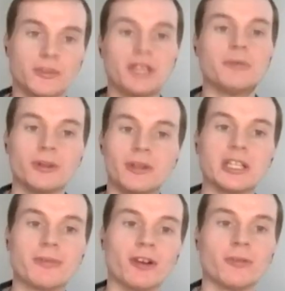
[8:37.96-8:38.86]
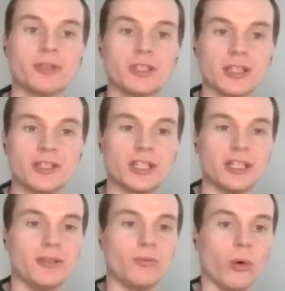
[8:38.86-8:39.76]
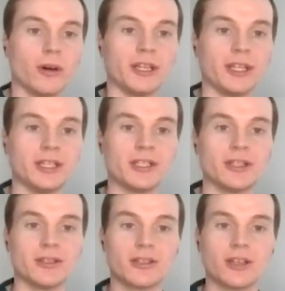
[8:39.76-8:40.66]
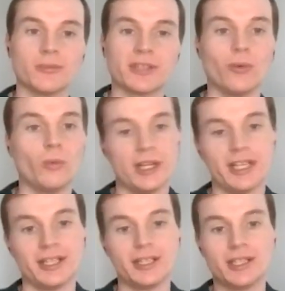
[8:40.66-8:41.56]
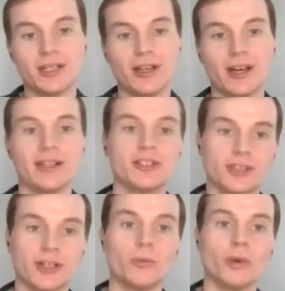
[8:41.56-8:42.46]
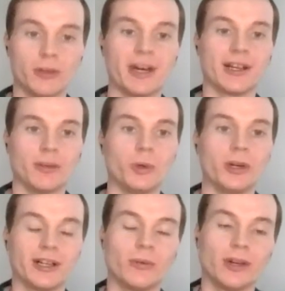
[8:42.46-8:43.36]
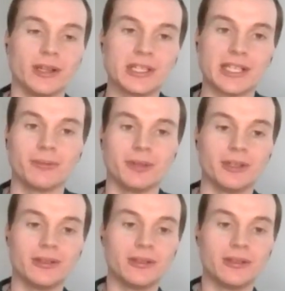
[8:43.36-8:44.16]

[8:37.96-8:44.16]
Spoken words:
keep doing the experiments and see what it is that comes out weird, and then try and work back and work out why that's happening.